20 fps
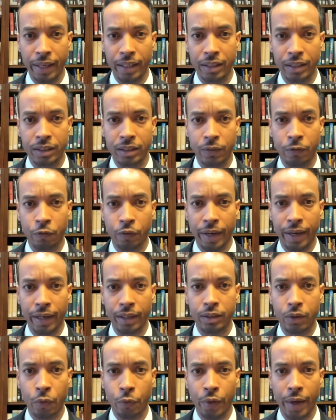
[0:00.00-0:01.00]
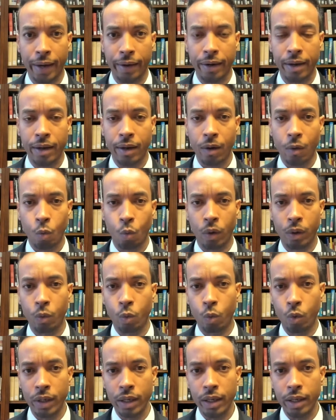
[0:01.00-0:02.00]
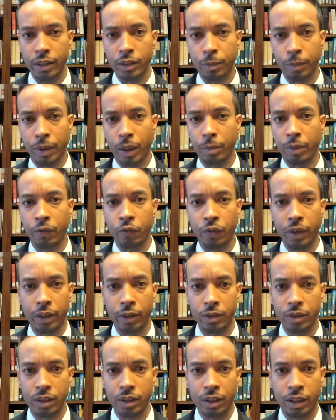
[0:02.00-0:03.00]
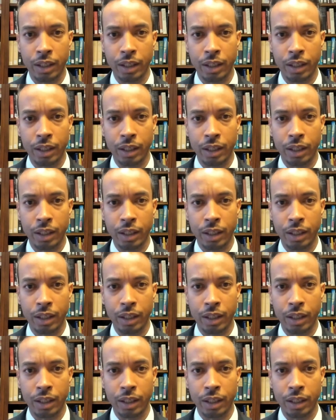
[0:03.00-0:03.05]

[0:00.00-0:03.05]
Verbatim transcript: is the fact that when we as public figures,